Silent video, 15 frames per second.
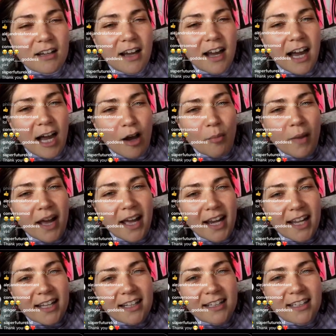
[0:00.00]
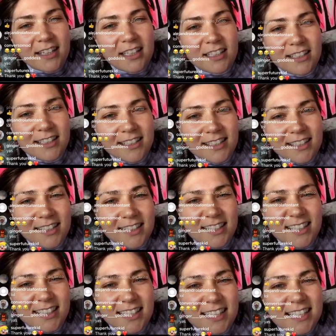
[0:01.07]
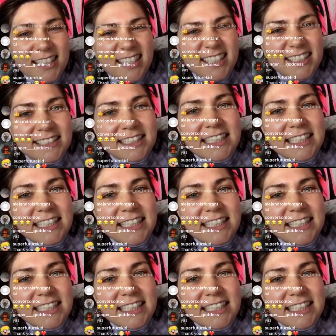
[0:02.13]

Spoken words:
Deteriorating, collapsing, and sort of